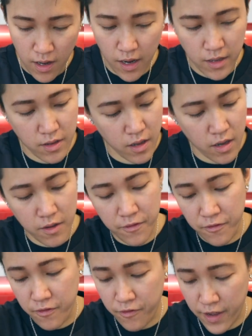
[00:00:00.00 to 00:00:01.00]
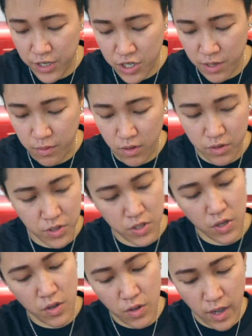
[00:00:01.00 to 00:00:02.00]
I love vegetables,
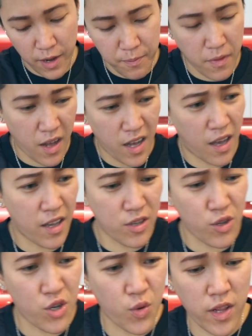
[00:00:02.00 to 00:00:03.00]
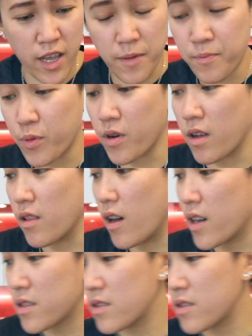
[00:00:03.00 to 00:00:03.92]
so I usually put a lot.